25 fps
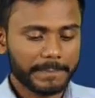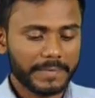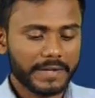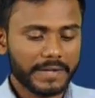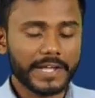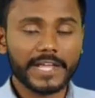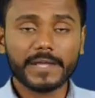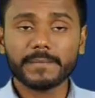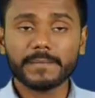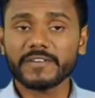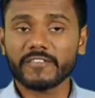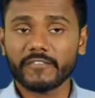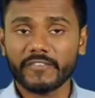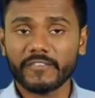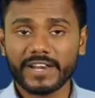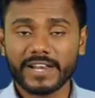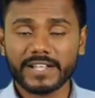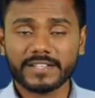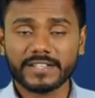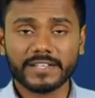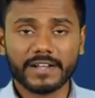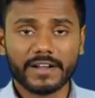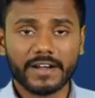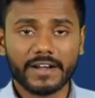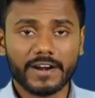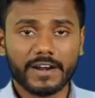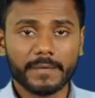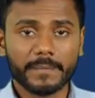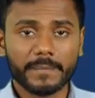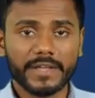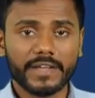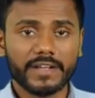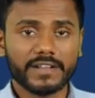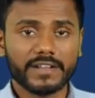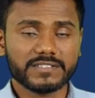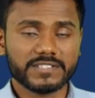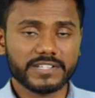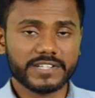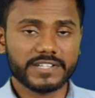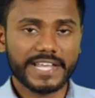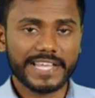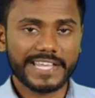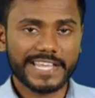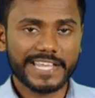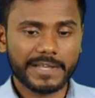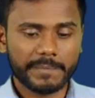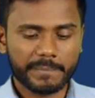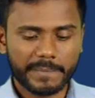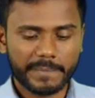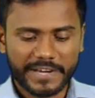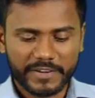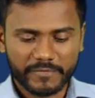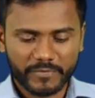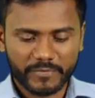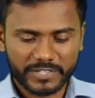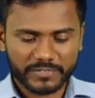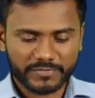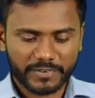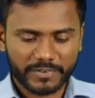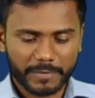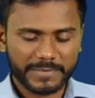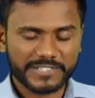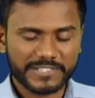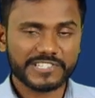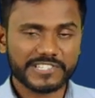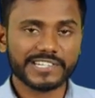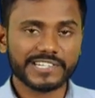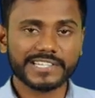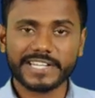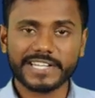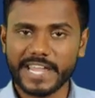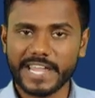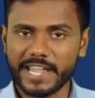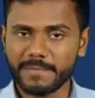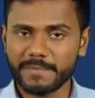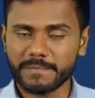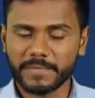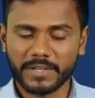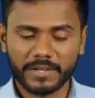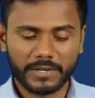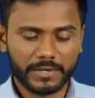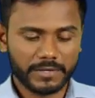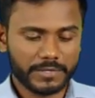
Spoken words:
Vedanta Academy is taking benefits from Mr. A.